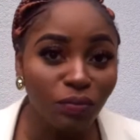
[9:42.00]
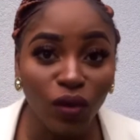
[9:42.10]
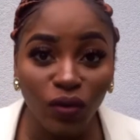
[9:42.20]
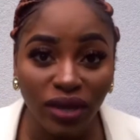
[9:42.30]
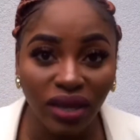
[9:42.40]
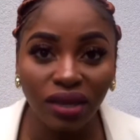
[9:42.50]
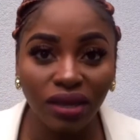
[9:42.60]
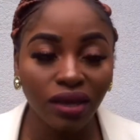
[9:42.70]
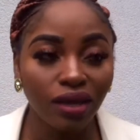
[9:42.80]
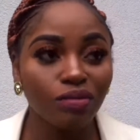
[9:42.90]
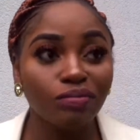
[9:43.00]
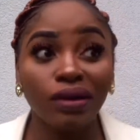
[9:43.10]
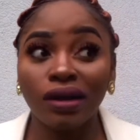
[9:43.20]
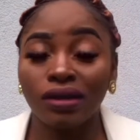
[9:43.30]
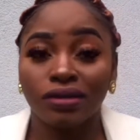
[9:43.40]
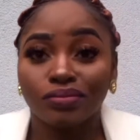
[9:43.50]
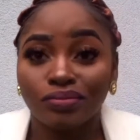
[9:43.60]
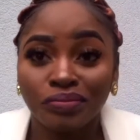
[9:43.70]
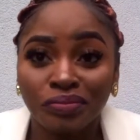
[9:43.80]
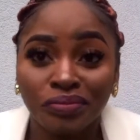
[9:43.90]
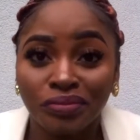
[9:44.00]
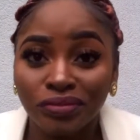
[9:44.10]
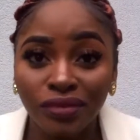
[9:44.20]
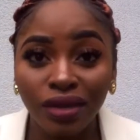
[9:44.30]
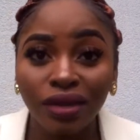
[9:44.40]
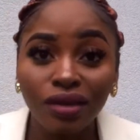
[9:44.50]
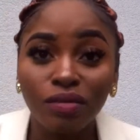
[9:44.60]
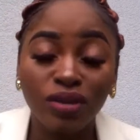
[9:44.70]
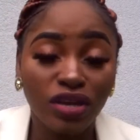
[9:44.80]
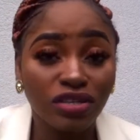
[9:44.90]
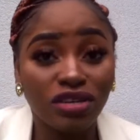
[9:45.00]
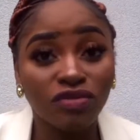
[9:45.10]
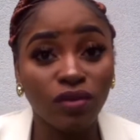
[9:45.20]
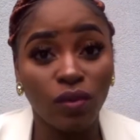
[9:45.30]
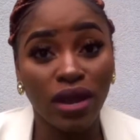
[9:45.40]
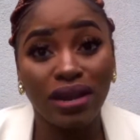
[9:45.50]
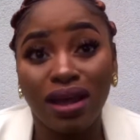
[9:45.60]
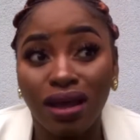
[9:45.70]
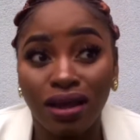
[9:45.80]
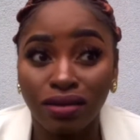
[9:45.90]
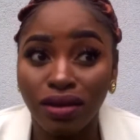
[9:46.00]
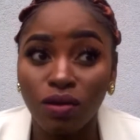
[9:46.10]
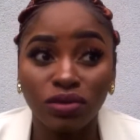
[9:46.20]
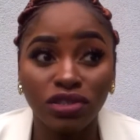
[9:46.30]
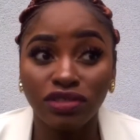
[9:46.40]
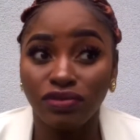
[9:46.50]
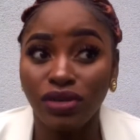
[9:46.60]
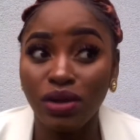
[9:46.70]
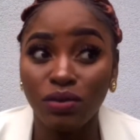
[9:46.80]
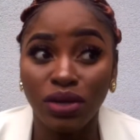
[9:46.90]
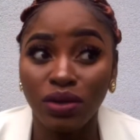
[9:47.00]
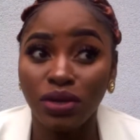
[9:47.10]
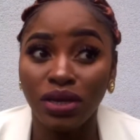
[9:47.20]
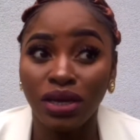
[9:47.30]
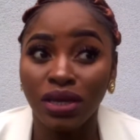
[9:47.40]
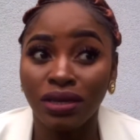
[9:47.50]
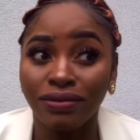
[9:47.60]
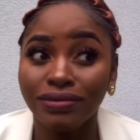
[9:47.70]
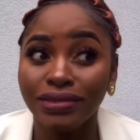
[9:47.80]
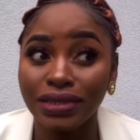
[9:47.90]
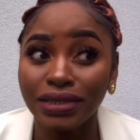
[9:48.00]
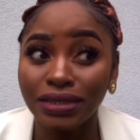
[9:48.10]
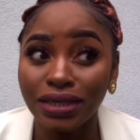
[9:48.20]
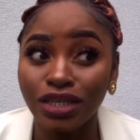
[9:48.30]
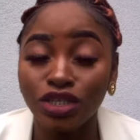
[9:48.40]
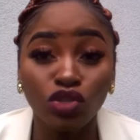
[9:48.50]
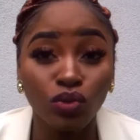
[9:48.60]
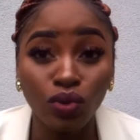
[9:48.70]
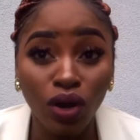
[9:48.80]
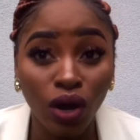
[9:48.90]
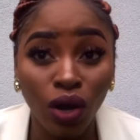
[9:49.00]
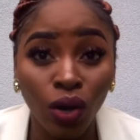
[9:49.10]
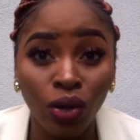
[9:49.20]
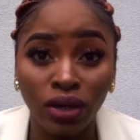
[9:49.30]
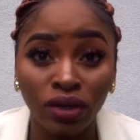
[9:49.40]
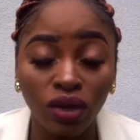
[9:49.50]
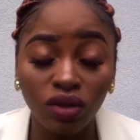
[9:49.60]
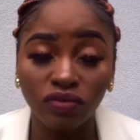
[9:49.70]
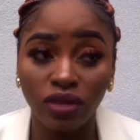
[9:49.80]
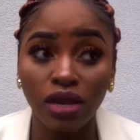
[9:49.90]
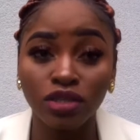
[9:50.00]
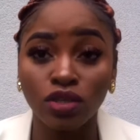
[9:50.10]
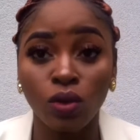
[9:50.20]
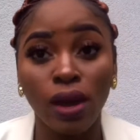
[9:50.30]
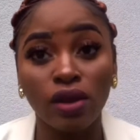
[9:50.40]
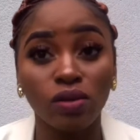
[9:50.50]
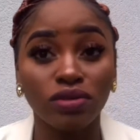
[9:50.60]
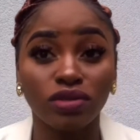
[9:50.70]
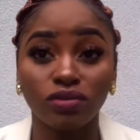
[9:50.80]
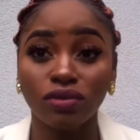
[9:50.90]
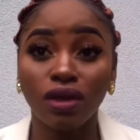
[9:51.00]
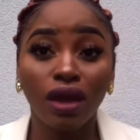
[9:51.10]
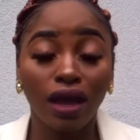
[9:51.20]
bulky, but because of the weather, I was feeling really really dizzy, too hot and all of that. So I don't want to,